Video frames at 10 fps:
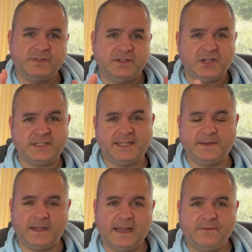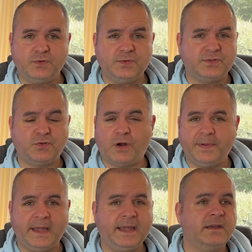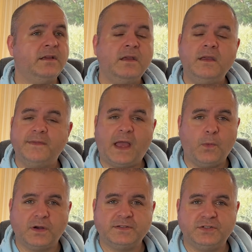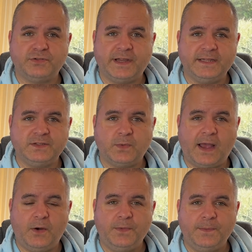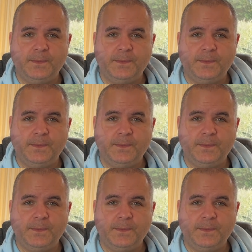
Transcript: adjusting the levels, cropping, that worked a treat as well.